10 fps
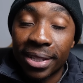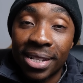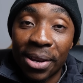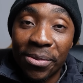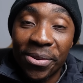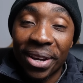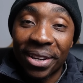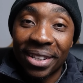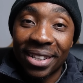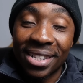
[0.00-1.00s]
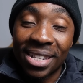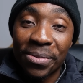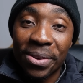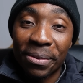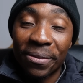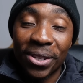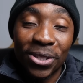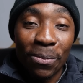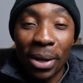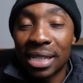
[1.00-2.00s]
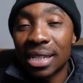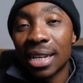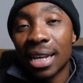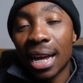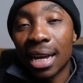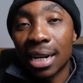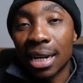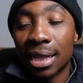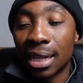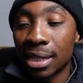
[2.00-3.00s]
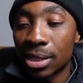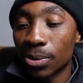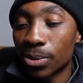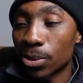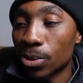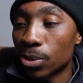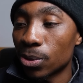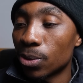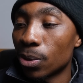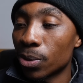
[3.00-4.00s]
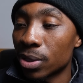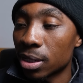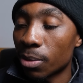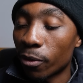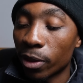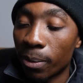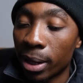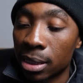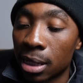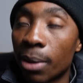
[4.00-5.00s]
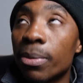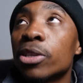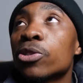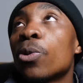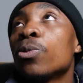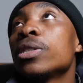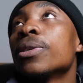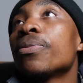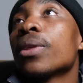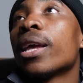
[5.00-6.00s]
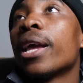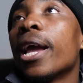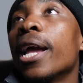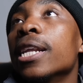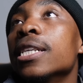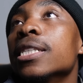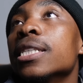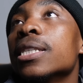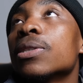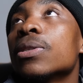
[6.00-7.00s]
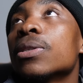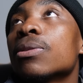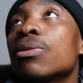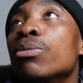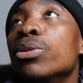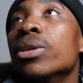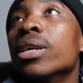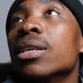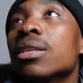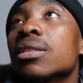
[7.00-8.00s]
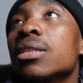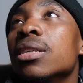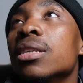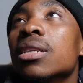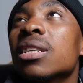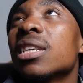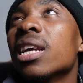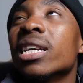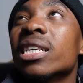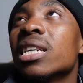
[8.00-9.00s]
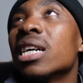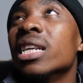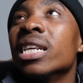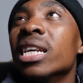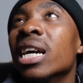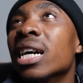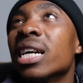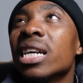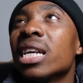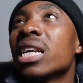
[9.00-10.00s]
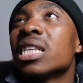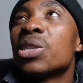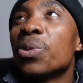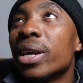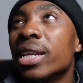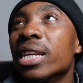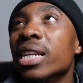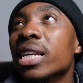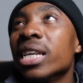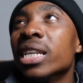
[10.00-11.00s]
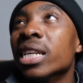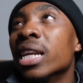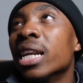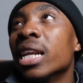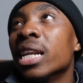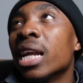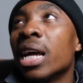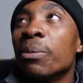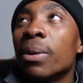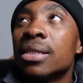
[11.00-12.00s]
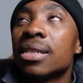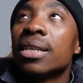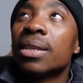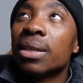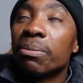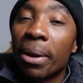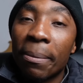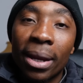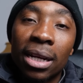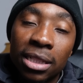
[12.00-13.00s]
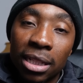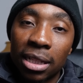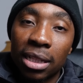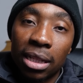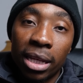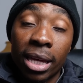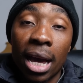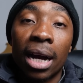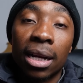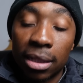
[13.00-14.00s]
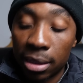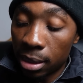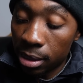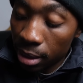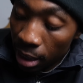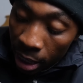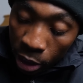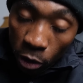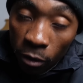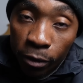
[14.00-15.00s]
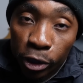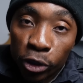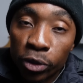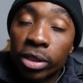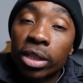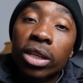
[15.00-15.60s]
ziyabuya bafethu, but other than that, also too, those are some of the players that are being sold. And kumbule leyankinga leya thiwa in nan, but mayiphela nje inyanga, this end of June,